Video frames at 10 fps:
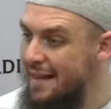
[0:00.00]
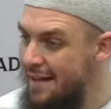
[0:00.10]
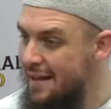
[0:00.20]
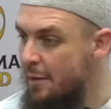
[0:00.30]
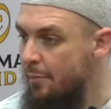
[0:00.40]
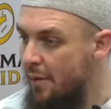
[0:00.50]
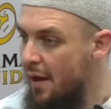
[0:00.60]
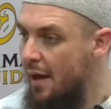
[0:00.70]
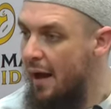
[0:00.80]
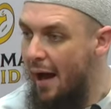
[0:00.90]
that name.
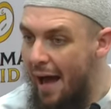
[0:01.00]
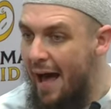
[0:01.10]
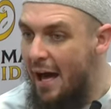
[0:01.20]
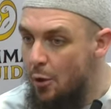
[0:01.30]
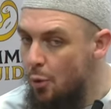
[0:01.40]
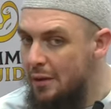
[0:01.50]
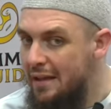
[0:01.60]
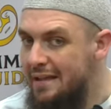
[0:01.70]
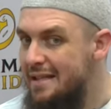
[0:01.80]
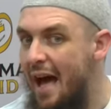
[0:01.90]
Ahlul
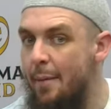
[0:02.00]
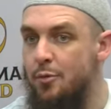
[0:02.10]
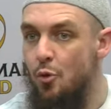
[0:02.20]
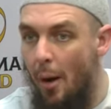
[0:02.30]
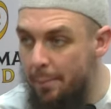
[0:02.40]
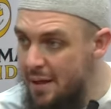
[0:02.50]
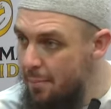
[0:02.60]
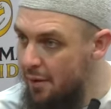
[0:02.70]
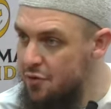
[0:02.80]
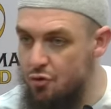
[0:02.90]
Kitab, you are
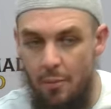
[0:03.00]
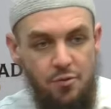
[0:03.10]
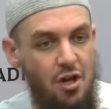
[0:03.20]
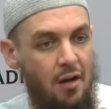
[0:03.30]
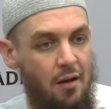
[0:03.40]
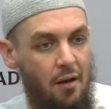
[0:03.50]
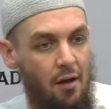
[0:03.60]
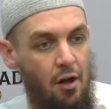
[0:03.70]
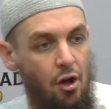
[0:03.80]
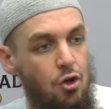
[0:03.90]
people of scripture.
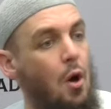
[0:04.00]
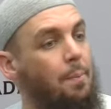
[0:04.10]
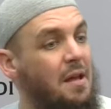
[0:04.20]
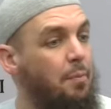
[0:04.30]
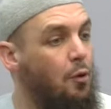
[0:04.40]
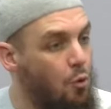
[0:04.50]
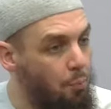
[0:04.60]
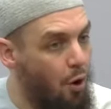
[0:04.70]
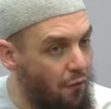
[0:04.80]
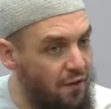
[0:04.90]
You are people who
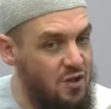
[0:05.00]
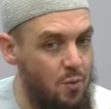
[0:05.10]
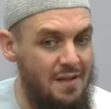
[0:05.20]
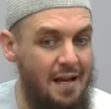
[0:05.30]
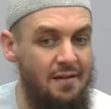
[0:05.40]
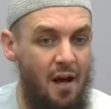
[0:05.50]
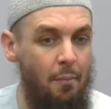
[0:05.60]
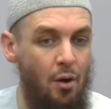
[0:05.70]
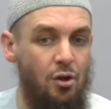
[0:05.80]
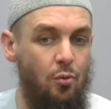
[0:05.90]
prophets were sent
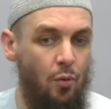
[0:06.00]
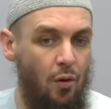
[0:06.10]
among you.